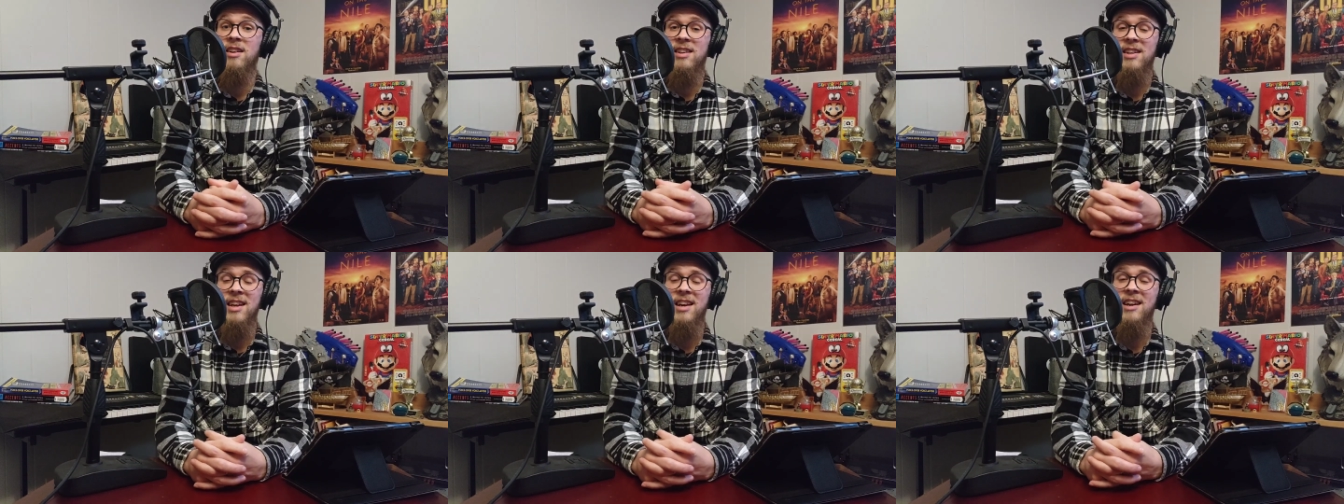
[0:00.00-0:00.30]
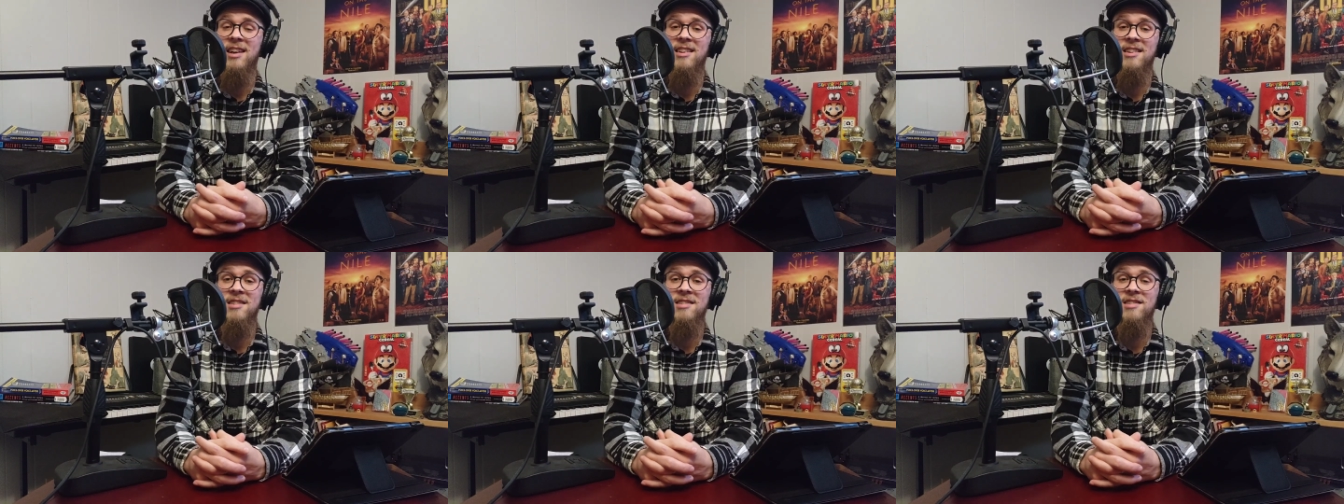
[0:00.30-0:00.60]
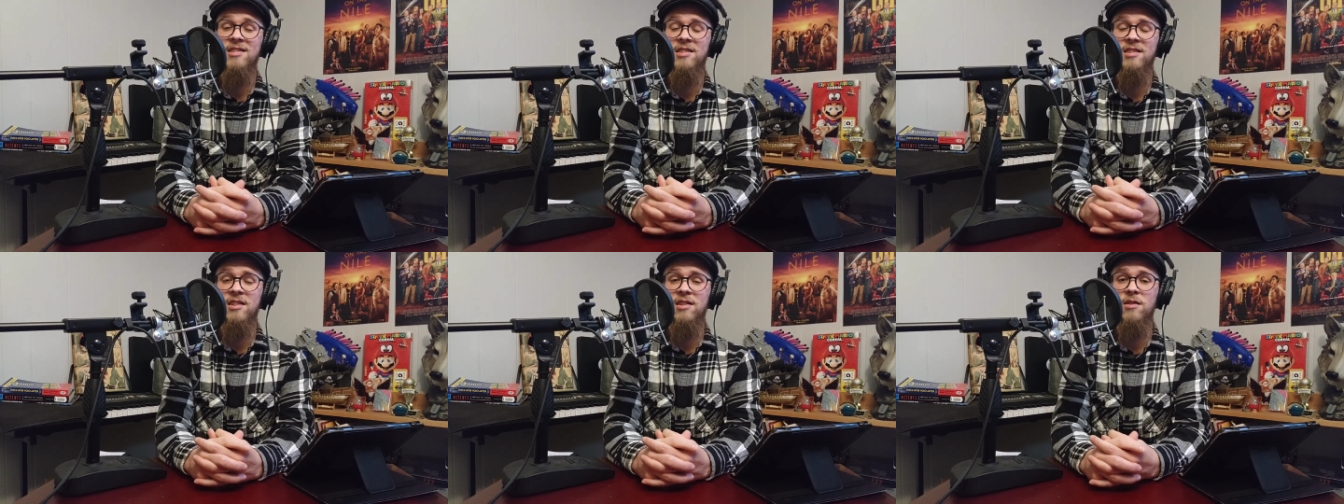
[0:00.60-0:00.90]
yeah,
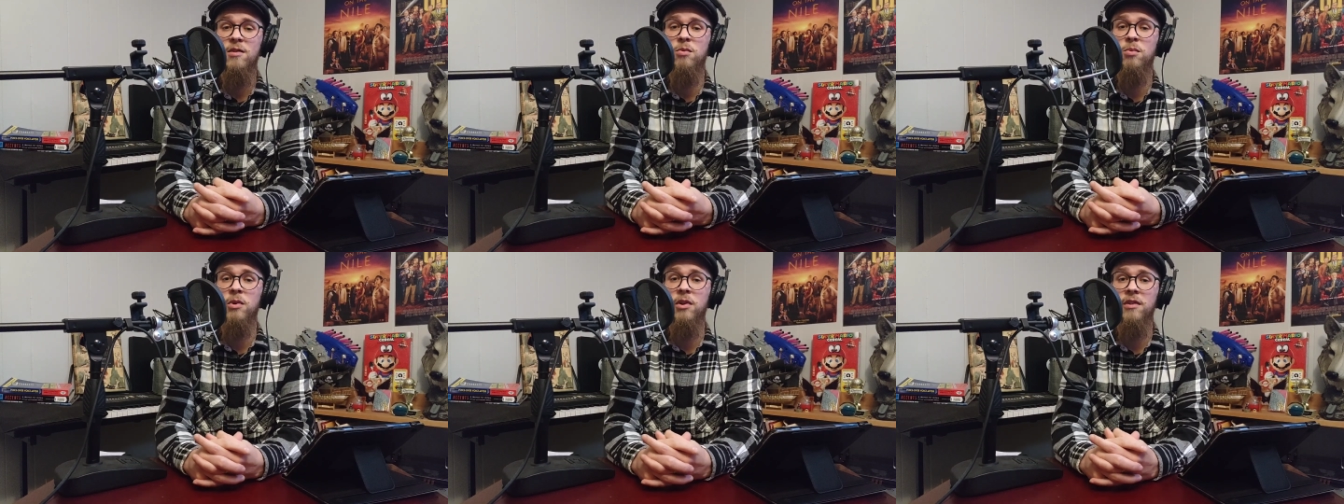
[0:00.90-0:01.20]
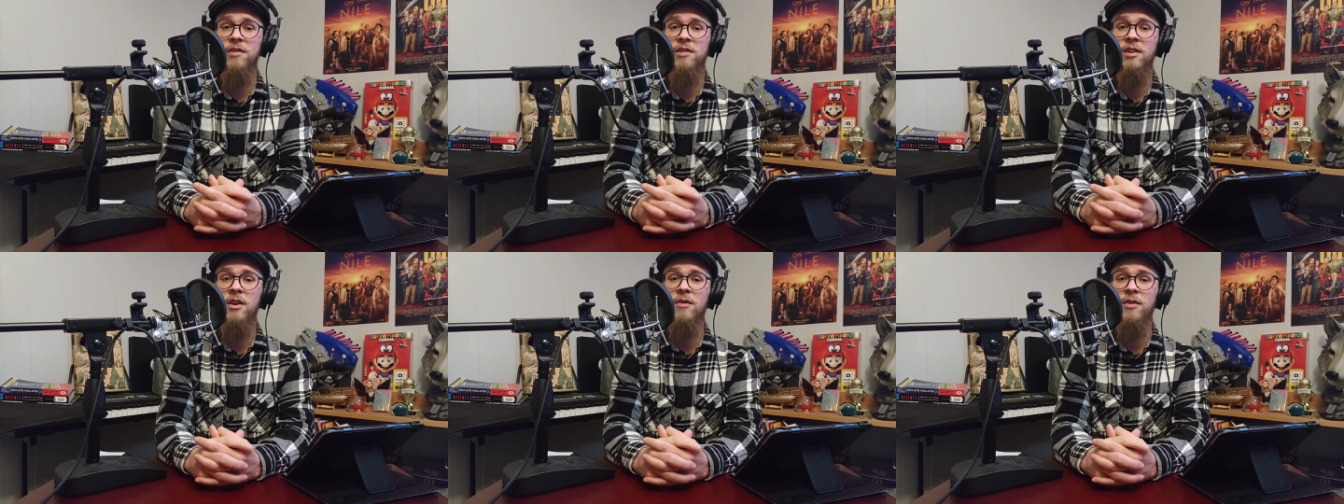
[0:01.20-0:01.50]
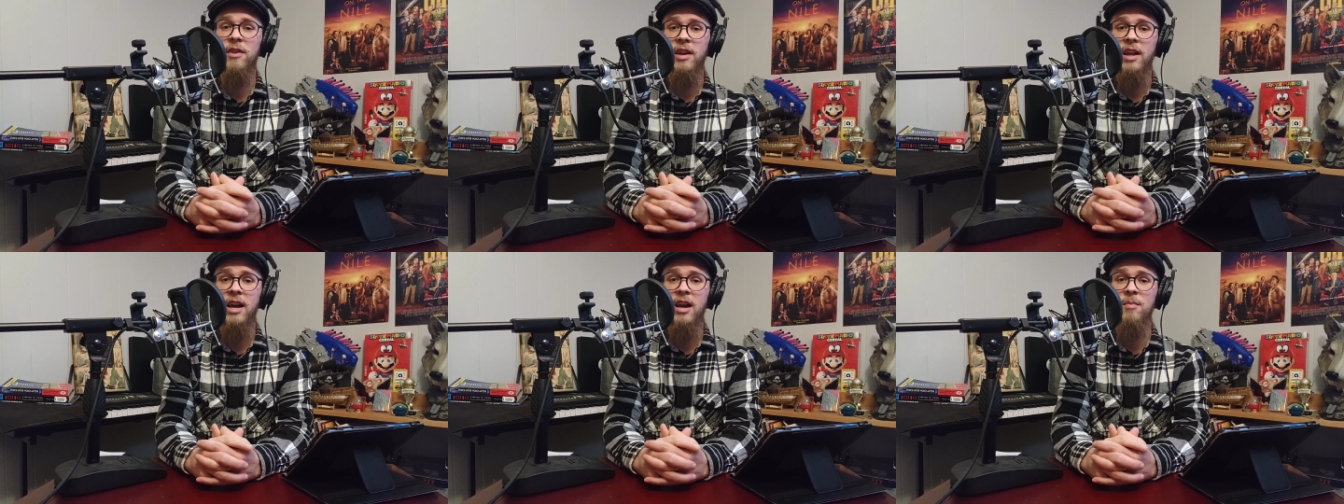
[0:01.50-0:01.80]
this is this is real
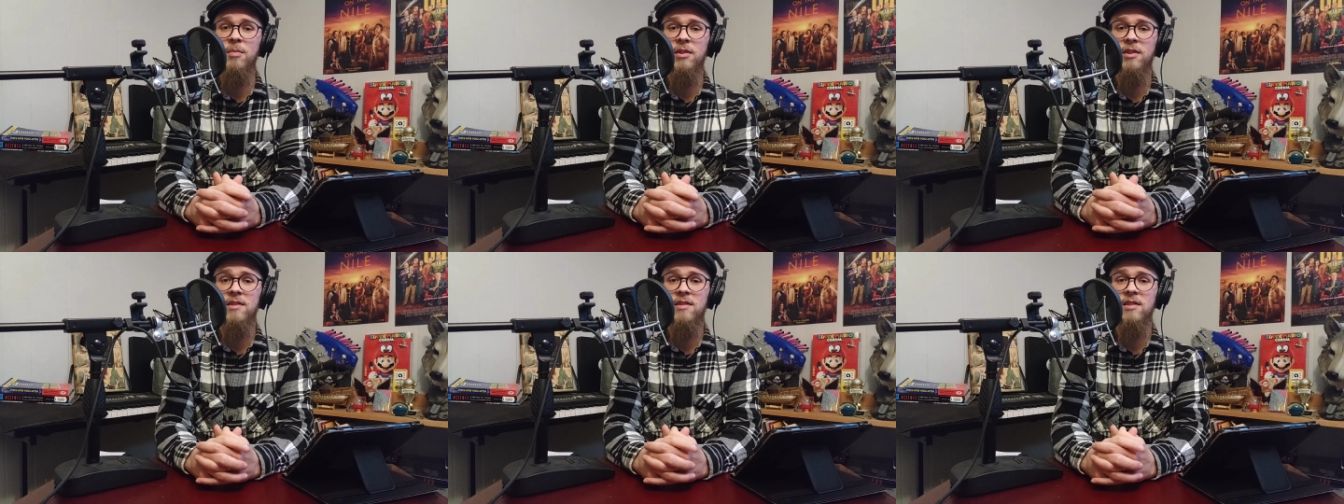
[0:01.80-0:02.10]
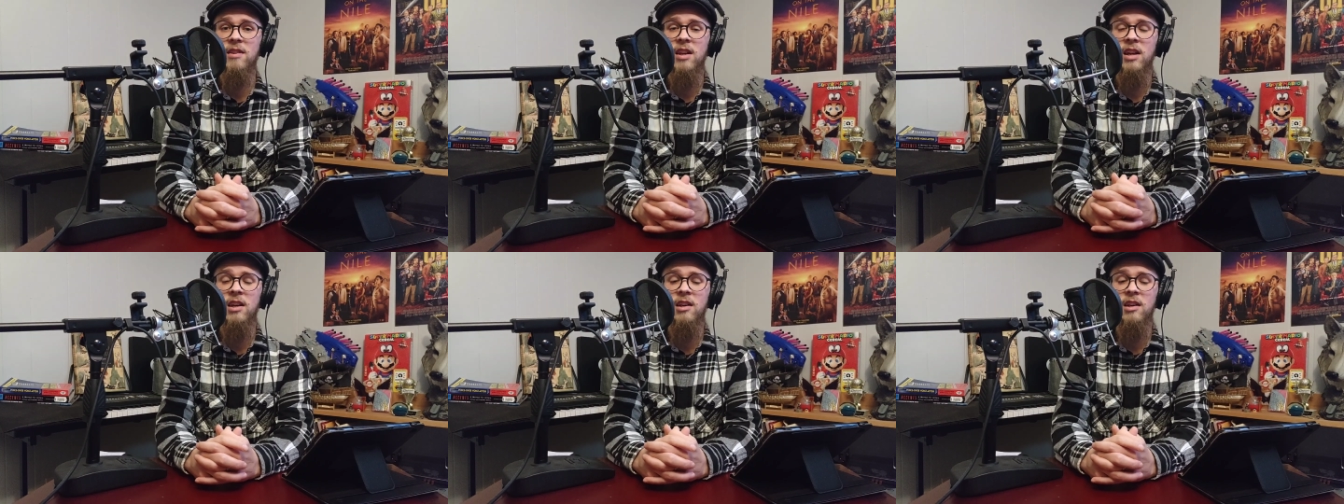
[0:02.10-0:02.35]
stuff that happens.